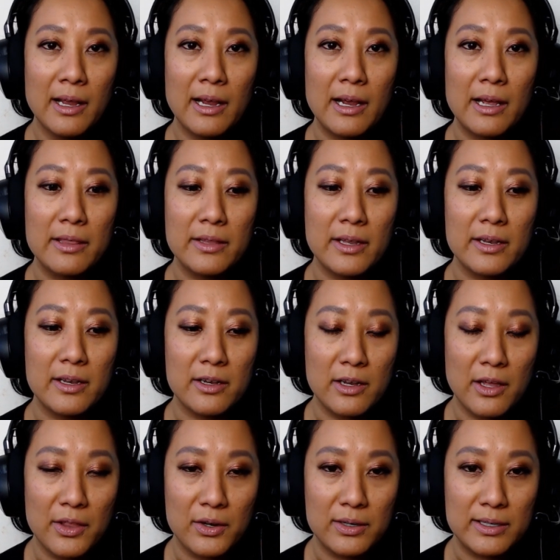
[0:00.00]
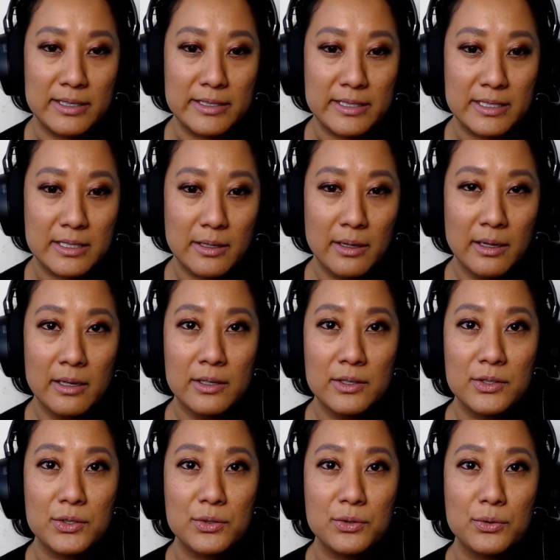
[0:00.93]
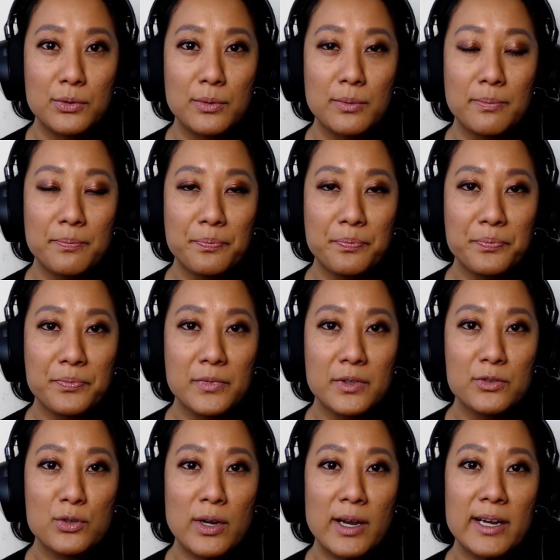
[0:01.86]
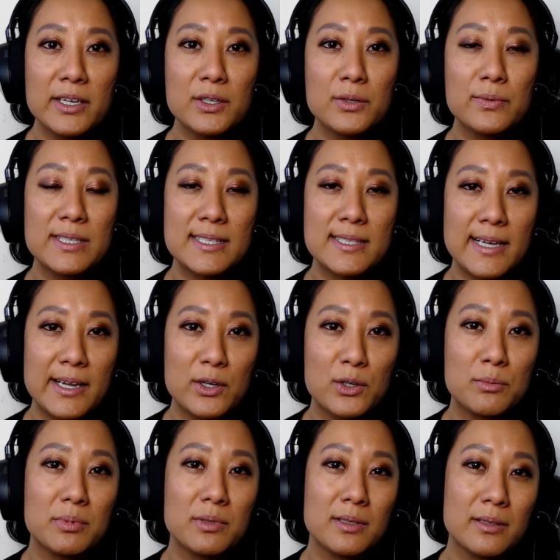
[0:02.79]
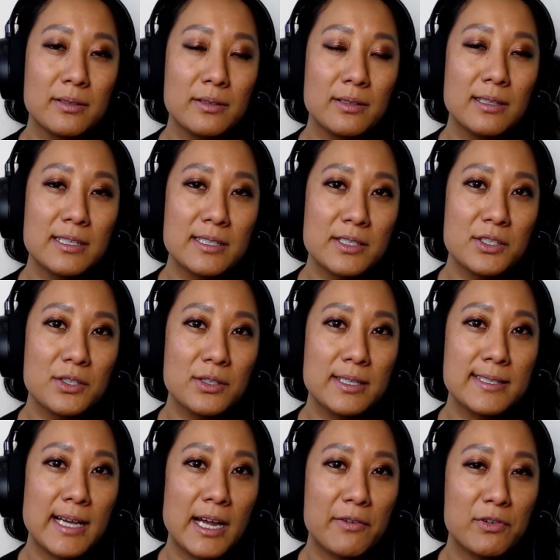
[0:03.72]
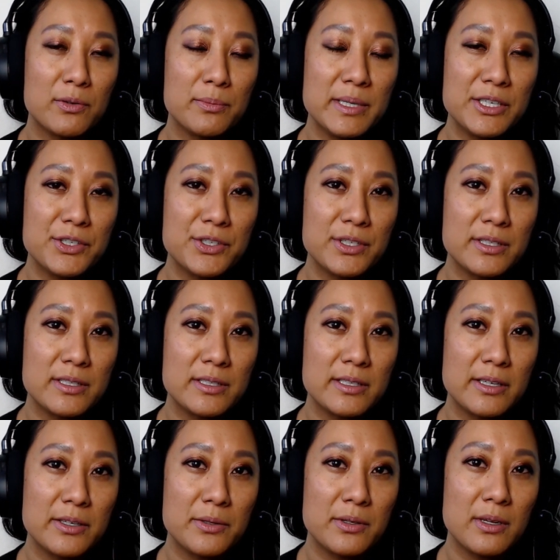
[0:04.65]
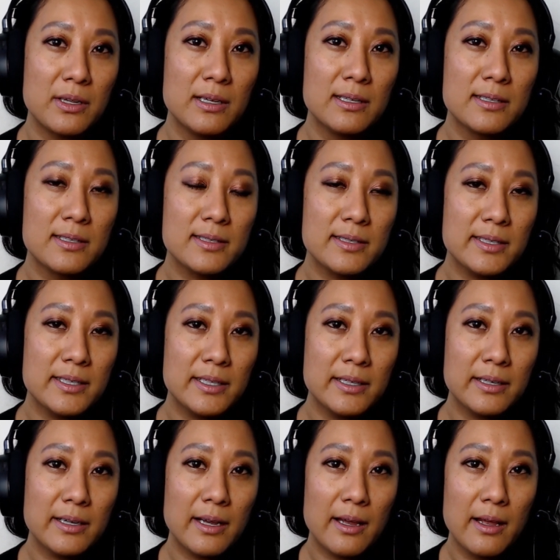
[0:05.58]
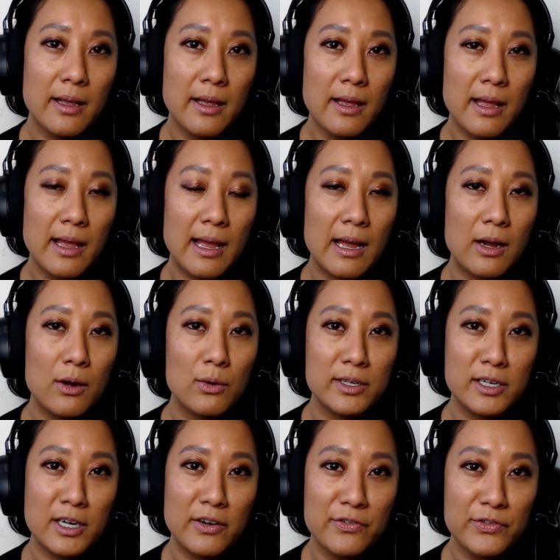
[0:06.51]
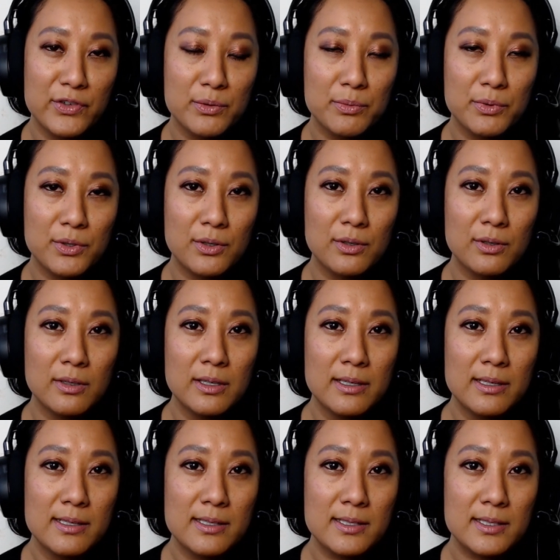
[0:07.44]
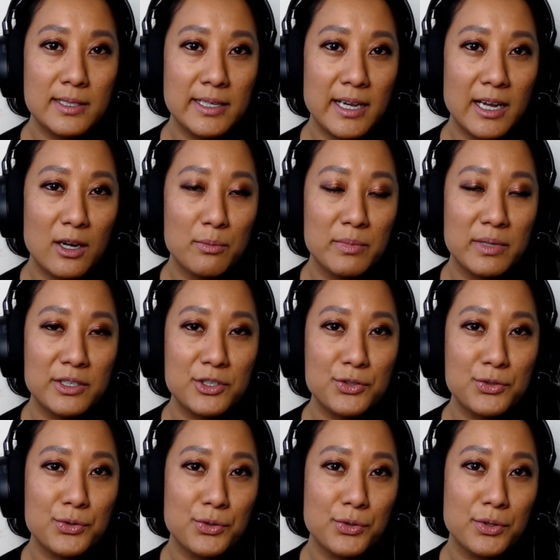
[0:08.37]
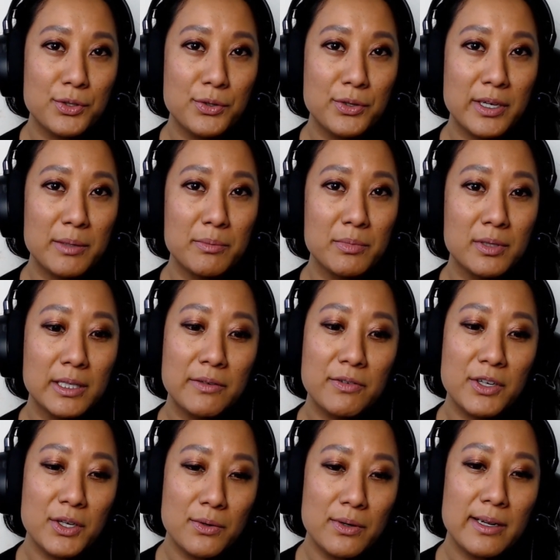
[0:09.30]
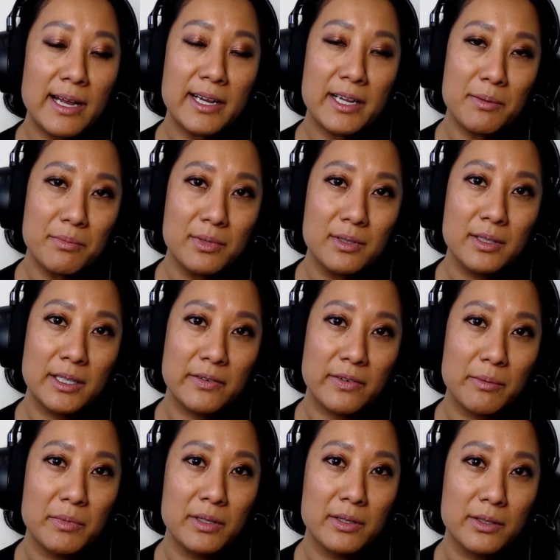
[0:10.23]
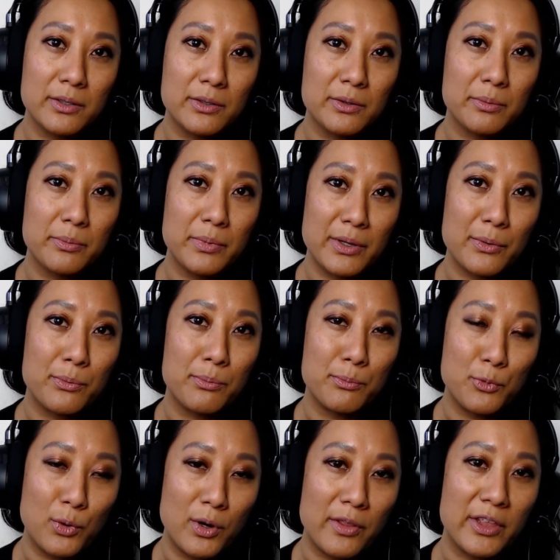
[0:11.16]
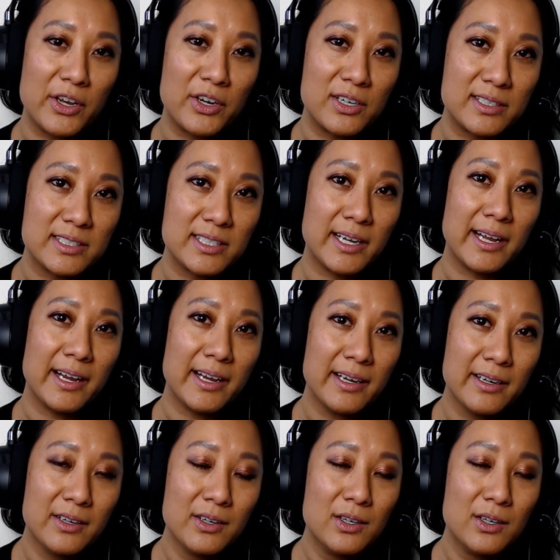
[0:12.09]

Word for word: And then another is to trying to recite or listen to these affirmations and see how uncomfortable, see how much truth you can believe. You know what? I can believe I'm a little bit worthier today,